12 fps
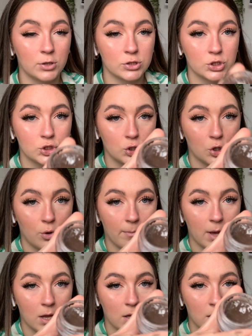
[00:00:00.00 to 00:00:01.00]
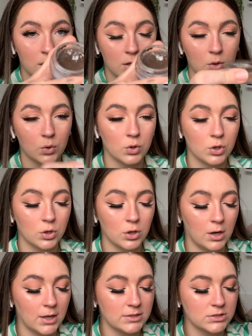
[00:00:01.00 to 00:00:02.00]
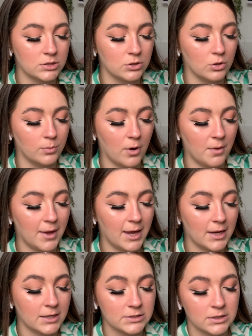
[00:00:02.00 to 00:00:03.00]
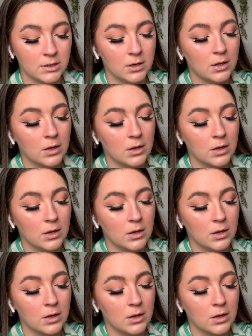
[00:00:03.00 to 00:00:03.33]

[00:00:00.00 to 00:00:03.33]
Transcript: put some oil into your pomade,